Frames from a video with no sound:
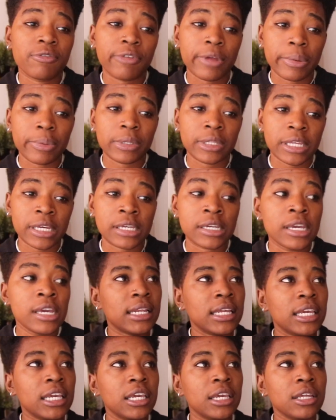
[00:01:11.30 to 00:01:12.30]
frequently.
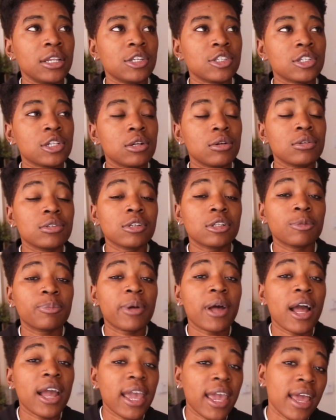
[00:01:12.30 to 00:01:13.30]
And he disclosed on the
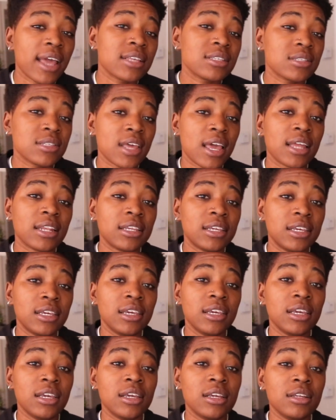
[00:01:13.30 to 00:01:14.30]
podcast that
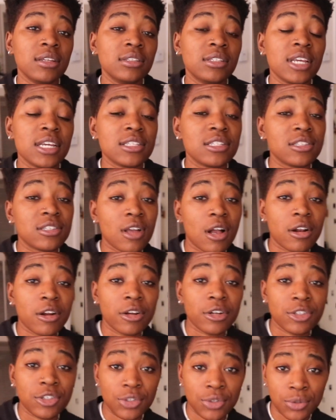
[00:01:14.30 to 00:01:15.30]
he takes his
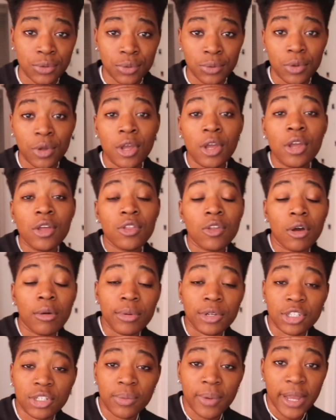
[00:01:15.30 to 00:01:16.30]
daughter to the
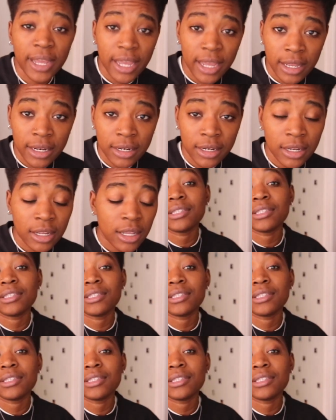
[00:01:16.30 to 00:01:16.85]
OBGYN